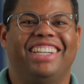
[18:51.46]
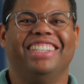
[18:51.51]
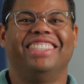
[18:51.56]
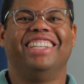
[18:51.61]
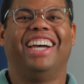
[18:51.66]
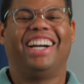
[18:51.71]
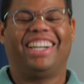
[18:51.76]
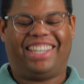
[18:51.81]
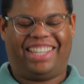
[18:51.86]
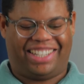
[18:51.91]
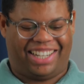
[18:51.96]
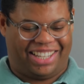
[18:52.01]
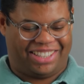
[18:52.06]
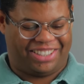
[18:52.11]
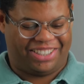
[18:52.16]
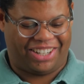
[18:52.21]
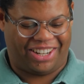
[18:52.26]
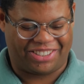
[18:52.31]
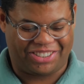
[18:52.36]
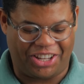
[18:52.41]
Could not connect
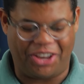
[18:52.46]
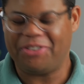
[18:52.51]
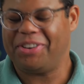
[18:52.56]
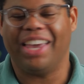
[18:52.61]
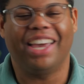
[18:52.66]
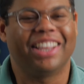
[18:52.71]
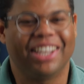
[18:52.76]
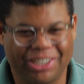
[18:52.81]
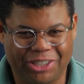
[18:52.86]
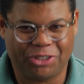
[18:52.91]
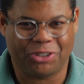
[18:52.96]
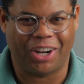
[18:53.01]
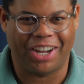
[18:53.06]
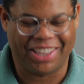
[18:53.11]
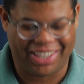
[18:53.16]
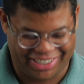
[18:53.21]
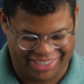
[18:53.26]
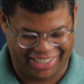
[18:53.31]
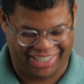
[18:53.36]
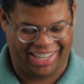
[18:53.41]
the dots. Okay, let's try
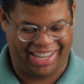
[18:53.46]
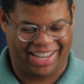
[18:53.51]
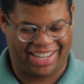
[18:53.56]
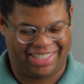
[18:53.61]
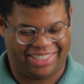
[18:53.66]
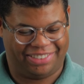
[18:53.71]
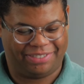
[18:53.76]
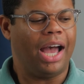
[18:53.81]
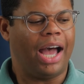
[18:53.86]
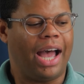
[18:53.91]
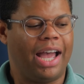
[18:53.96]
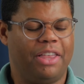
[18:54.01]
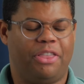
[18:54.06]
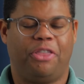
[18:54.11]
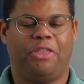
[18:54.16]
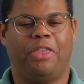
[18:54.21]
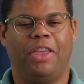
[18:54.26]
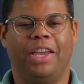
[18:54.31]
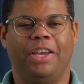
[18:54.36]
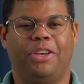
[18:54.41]
this again. I
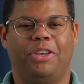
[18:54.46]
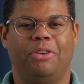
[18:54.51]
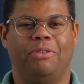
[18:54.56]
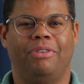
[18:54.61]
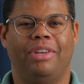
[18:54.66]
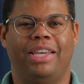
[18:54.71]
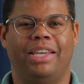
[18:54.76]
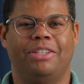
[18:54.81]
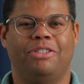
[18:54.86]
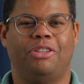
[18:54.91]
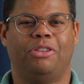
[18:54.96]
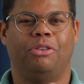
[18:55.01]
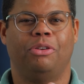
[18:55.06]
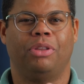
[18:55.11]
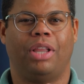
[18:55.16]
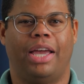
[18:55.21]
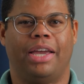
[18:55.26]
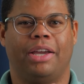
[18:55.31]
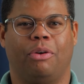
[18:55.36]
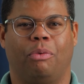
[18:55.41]
think you need to
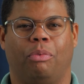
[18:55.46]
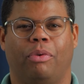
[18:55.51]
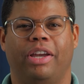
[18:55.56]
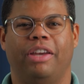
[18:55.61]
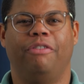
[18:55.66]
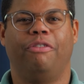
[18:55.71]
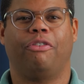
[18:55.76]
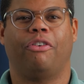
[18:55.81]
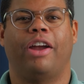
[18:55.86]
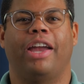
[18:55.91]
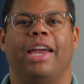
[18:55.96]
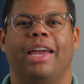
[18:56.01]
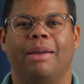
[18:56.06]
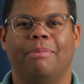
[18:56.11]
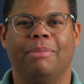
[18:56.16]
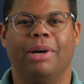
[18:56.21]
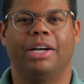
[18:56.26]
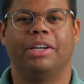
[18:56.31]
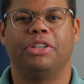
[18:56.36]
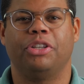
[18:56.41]
like
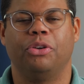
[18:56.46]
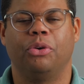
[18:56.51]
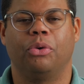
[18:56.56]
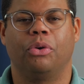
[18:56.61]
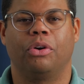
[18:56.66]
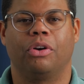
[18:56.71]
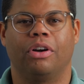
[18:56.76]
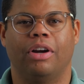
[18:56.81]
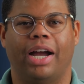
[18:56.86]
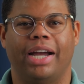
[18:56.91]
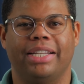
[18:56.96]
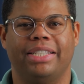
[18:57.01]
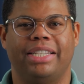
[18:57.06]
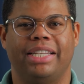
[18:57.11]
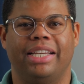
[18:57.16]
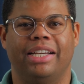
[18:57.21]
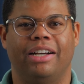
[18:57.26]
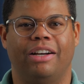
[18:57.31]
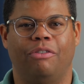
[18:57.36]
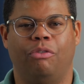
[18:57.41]
reframe your
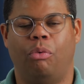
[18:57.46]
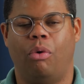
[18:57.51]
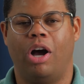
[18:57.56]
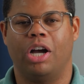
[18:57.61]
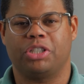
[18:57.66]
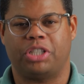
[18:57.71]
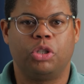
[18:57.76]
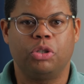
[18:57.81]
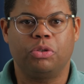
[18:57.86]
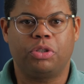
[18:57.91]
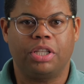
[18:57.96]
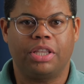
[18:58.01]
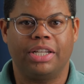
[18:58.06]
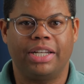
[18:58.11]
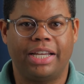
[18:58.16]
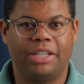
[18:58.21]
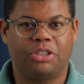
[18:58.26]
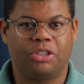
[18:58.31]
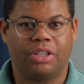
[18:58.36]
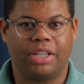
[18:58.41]
idea of wash. Due to the
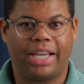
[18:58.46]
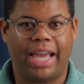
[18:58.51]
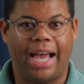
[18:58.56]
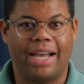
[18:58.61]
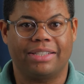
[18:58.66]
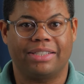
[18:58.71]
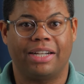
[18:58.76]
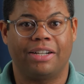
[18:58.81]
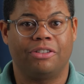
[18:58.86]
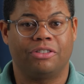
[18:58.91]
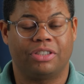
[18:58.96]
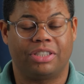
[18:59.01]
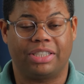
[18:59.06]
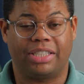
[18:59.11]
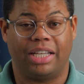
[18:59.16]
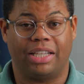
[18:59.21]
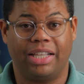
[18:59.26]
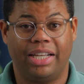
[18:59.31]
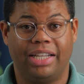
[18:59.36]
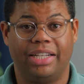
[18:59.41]
nature of the cast iron
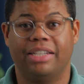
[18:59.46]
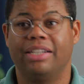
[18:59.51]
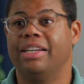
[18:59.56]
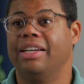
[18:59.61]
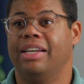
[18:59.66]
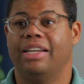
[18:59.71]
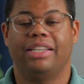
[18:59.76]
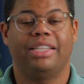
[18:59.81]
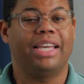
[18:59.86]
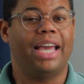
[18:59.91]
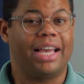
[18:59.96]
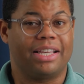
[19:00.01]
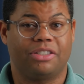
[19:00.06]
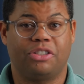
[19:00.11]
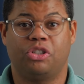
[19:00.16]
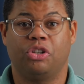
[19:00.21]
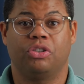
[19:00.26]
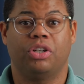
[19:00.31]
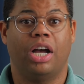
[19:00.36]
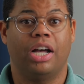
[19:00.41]
skillet, yes,
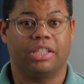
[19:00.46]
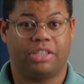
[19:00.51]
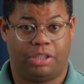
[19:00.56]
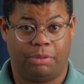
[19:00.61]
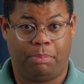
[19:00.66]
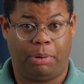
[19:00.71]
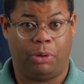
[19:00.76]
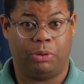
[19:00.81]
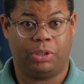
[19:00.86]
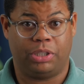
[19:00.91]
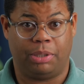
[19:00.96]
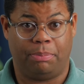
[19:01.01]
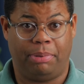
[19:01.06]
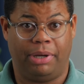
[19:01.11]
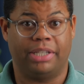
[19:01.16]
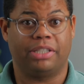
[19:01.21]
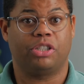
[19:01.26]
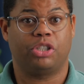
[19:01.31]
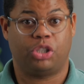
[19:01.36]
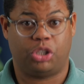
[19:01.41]
you're not supposed to
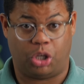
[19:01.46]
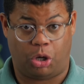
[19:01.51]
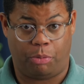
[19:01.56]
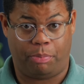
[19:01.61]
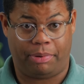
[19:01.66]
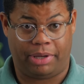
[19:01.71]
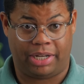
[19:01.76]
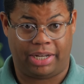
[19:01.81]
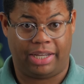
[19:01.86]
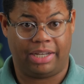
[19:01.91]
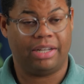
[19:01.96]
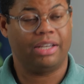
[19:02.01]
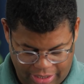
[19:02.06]
put soap in it.